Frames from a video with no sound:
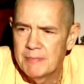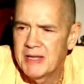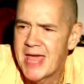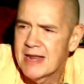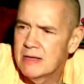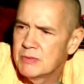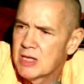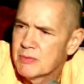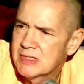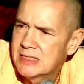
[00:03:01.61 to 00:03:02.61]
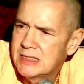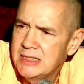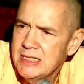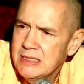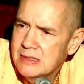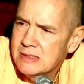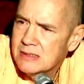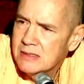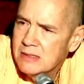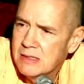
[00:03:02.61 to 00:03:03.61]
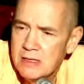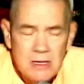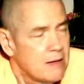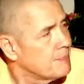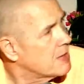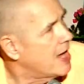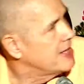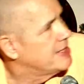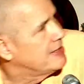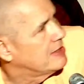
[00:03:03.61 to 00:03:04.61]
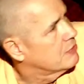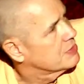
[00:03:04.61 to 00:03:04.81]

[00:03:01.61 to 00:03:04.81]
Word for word: that it, there were seats, and then there was